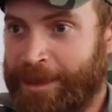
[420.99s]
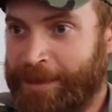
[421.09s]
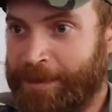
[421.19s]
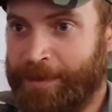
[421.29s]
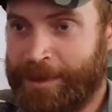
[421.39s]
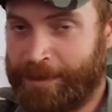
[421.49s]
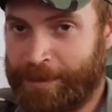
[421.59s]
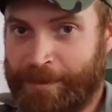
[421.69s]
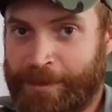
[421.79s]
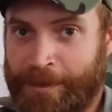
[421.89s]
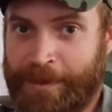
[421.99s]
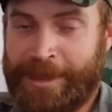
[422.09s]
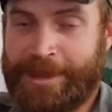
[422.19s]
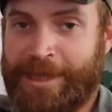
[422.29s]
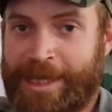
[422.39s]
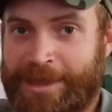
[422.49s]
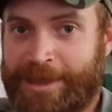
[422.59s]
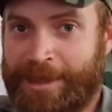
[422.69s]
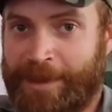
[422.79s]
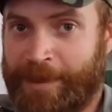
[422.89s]
and we sort of grew
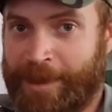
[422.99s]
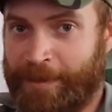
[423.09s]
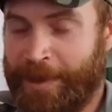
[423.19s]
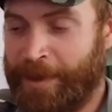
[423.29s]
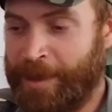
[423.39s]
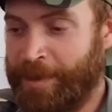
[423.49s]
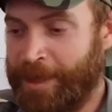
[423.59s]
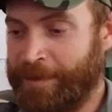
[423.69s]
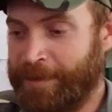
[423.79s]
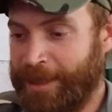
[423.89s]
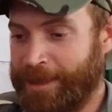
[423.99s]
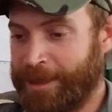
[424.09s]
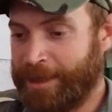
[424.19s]
internationally, and we and we're quite proud of that